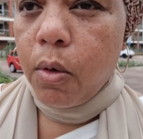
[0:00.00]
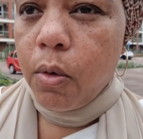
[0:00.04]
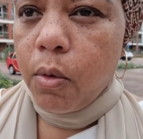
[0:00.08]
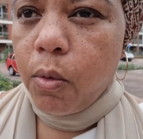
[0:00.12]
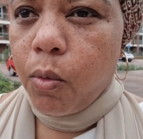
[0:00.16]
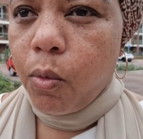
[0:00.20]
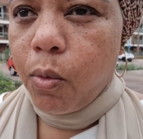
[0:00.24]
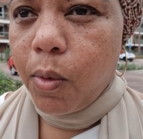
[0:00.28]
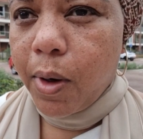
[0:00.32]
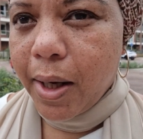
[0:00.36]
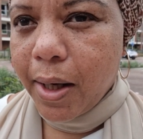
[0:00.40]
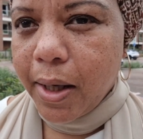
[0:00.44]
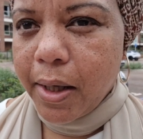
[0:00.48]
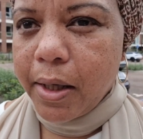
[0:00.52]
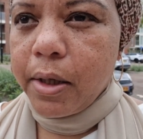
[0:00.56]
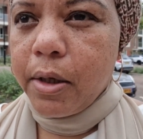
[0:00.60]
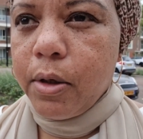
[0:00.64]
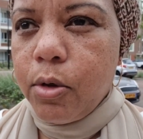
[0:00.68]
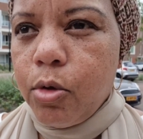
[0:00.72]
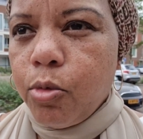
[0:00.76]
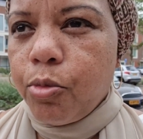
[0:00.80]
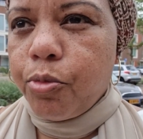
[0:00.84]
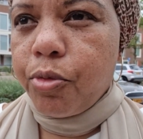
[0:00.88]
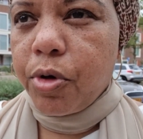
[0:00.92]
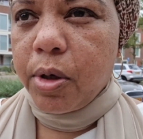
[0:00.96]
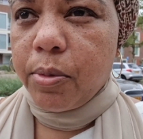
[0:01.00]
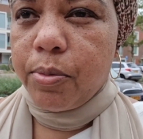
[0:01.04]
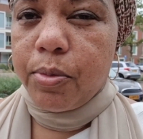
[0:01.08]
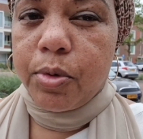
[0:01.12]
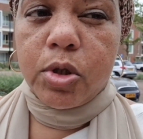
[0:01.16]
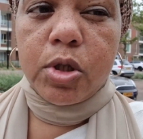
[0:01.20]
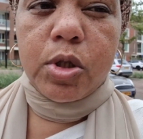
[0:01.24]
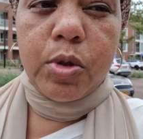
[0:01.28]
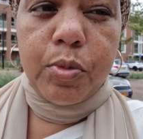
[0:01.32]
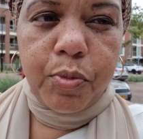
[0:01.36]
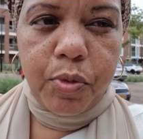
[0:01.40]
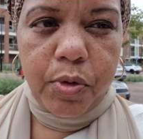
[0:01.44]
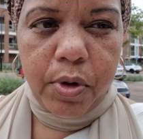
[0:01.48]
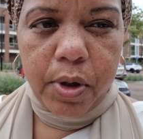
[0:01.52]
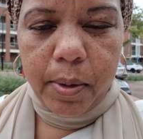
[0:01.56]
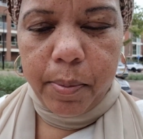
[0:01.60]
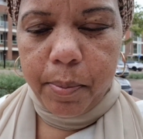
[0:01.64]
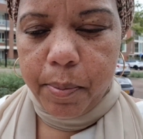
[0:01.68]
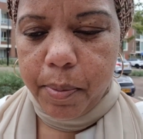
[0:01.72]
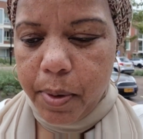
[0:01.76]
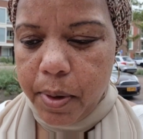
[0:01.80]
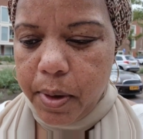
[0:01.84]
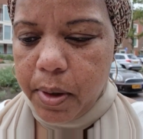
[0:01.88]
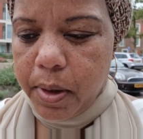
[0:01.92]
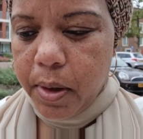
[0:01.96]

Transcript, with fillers: Why do preppers prep?